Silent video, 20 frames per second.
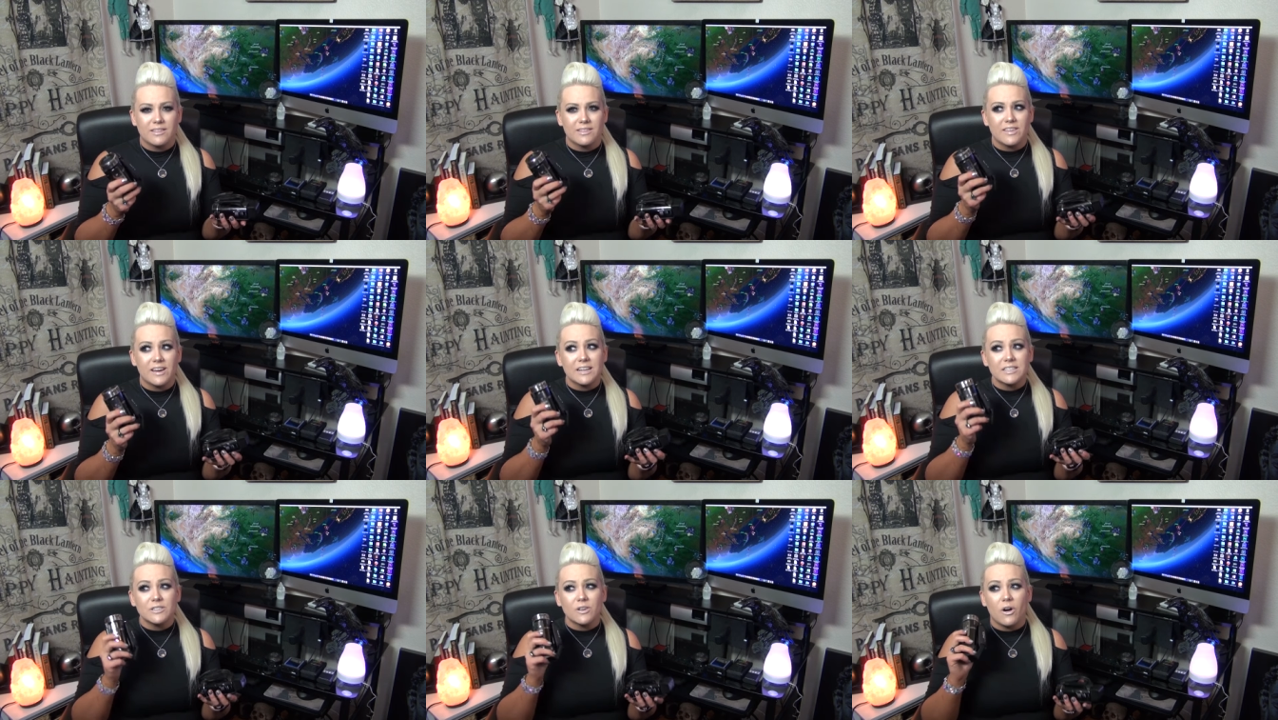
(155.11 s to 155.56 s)

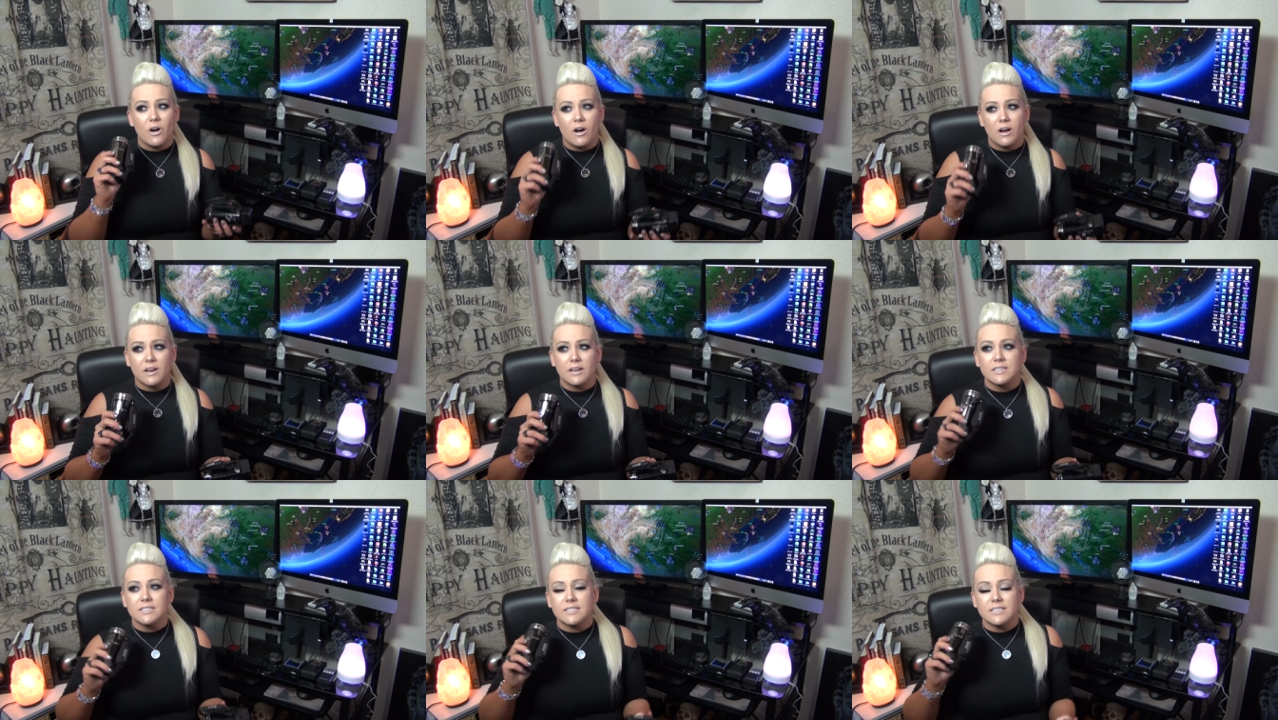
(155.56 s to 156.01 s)
That's
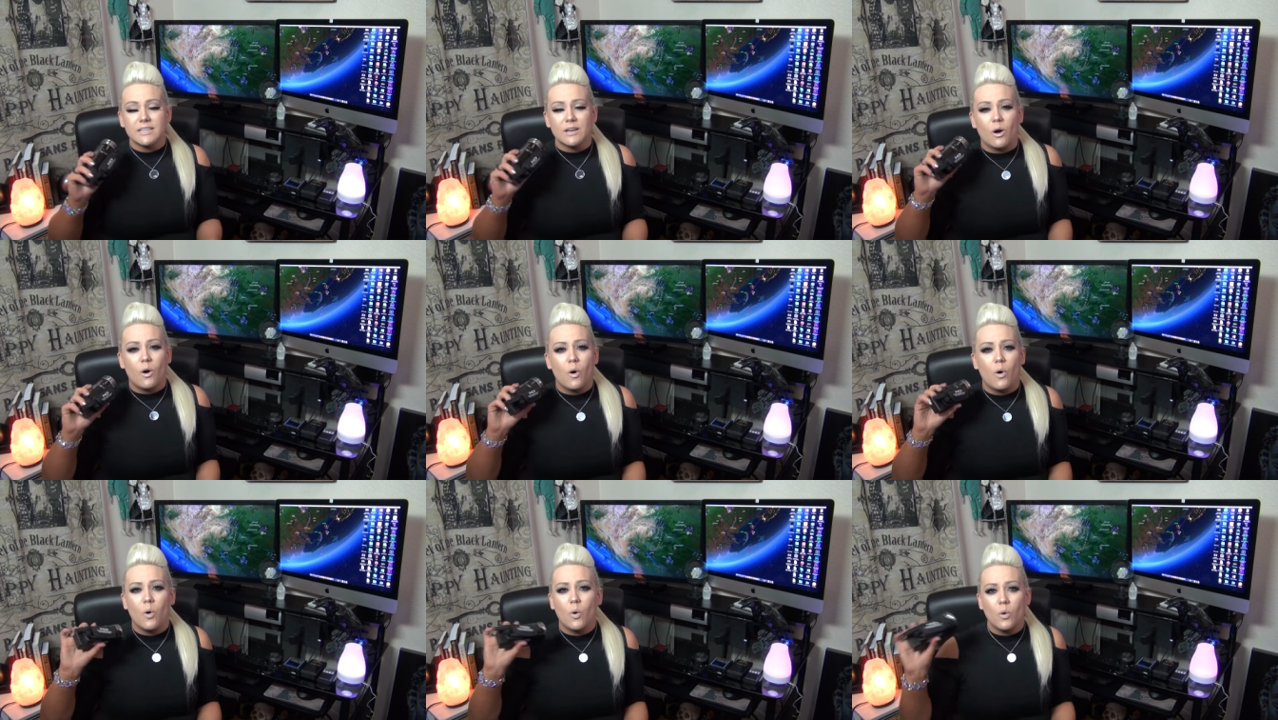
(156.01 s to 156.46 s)
honestly a
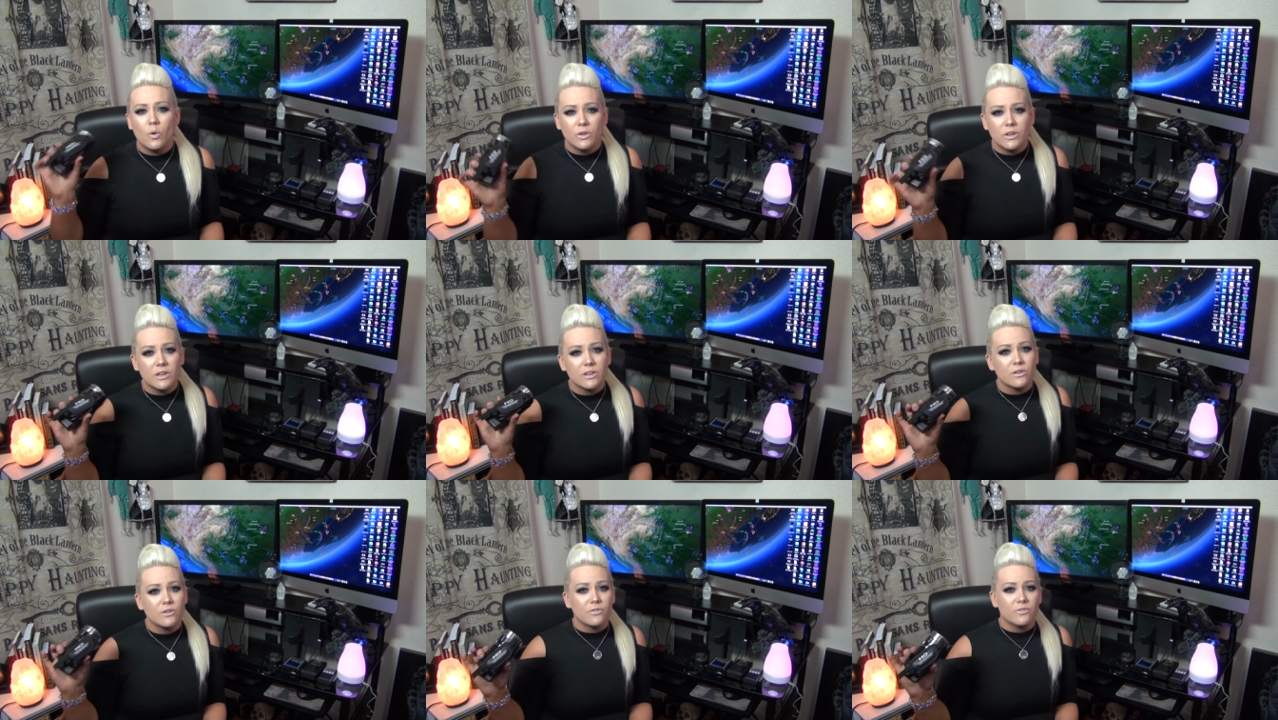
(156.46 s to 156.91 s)
whole
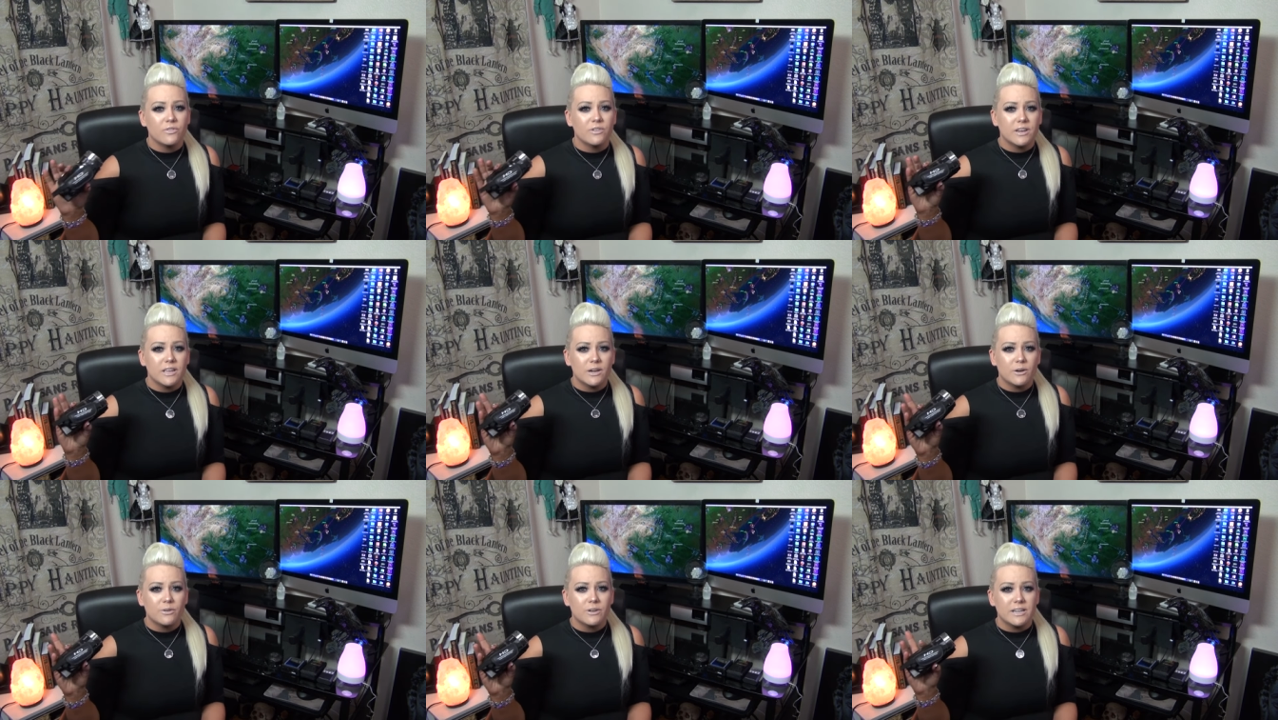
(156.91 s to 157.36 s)
nother
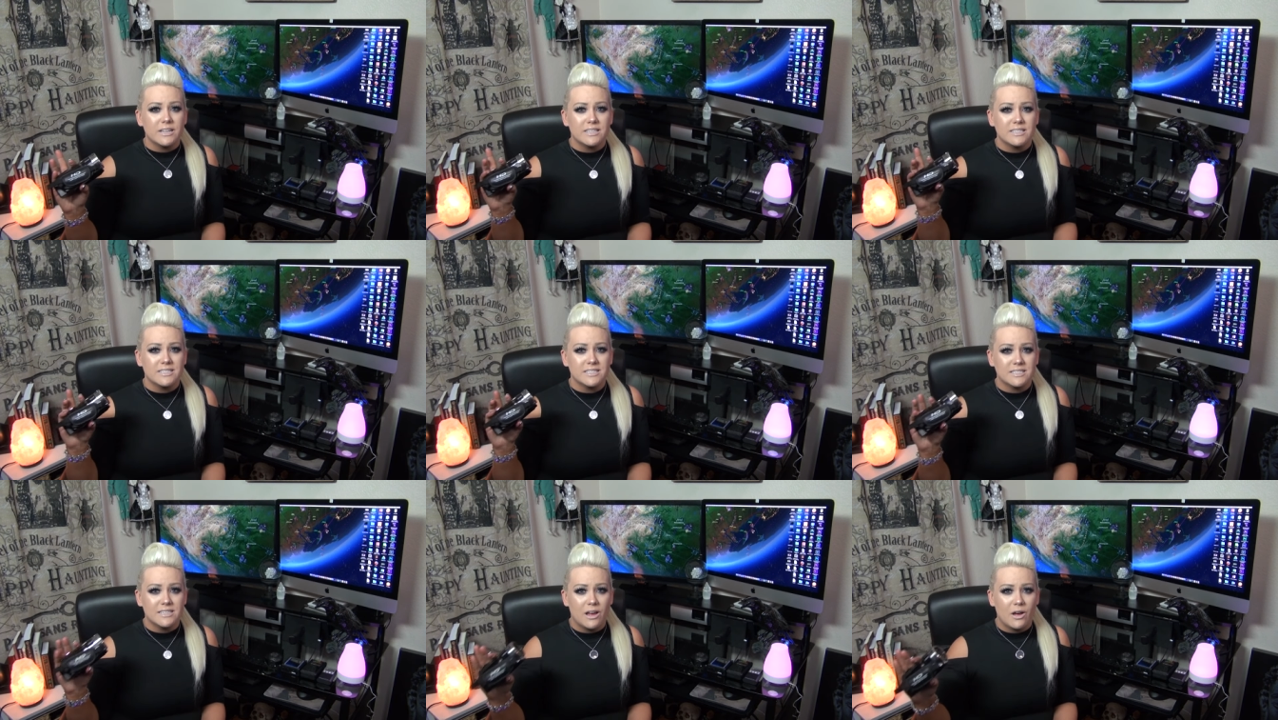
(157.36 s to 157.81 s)
video in
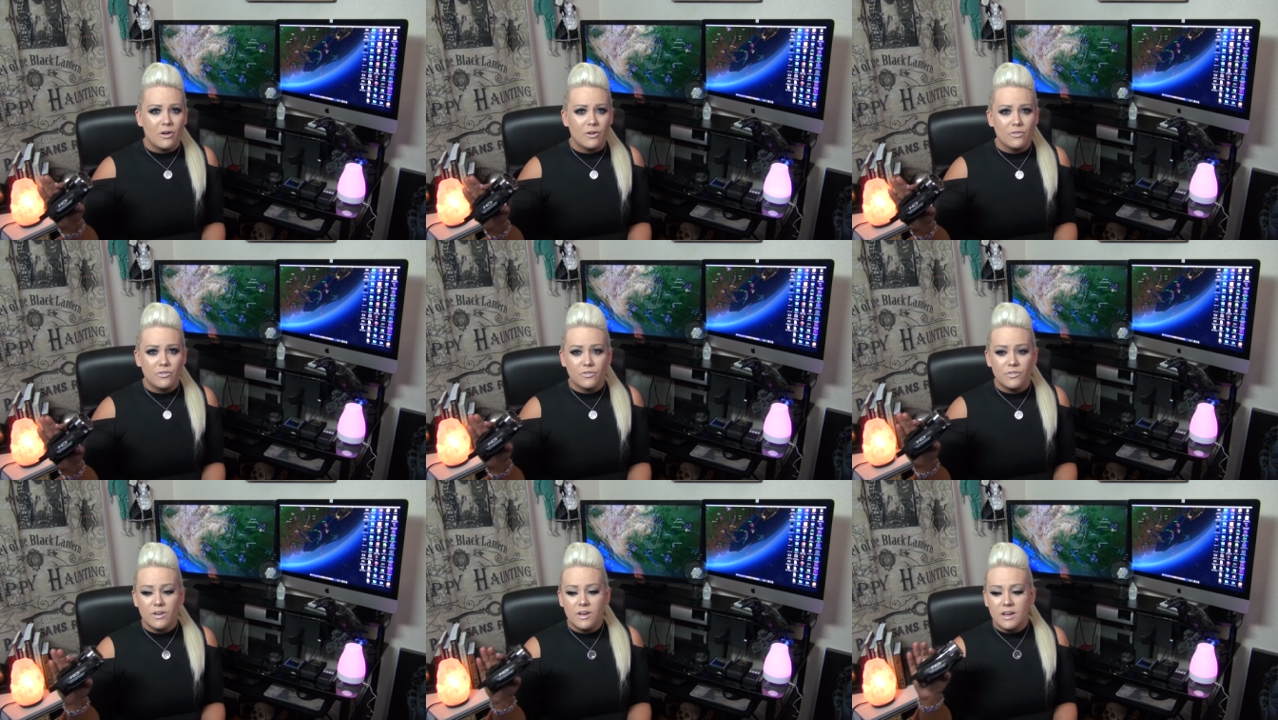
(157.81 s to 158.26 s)

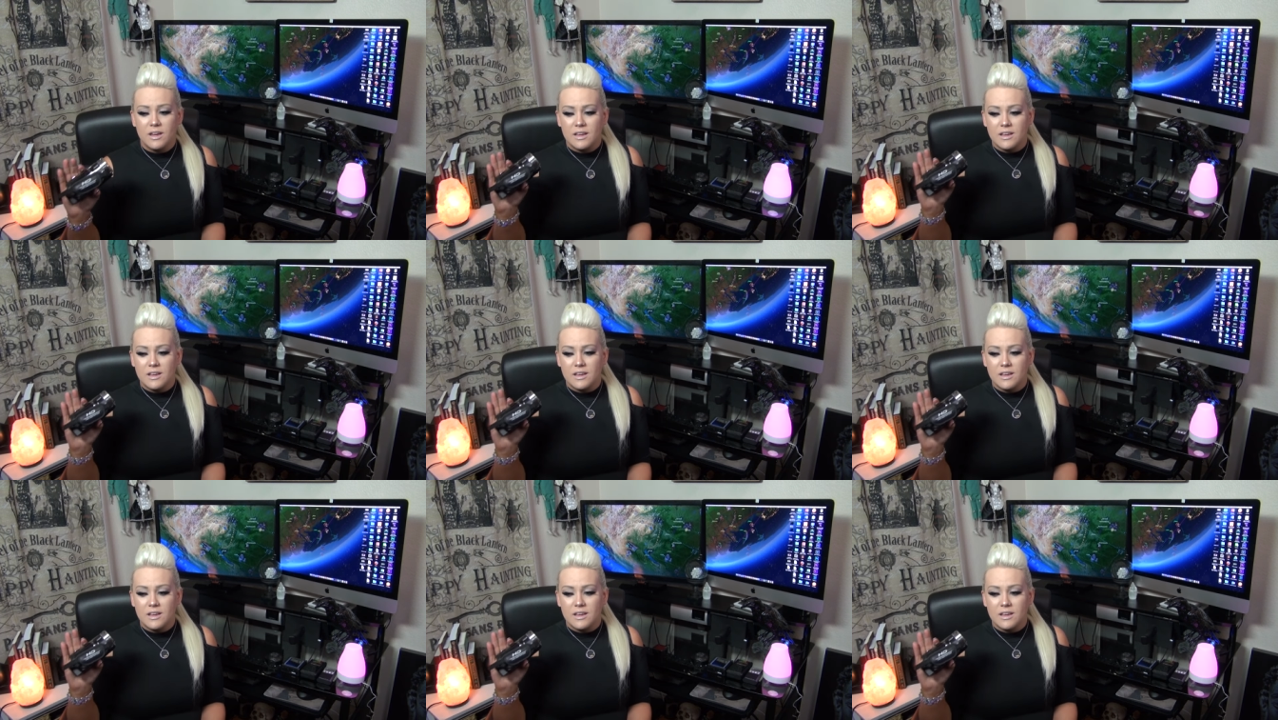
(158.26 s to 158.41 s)
itself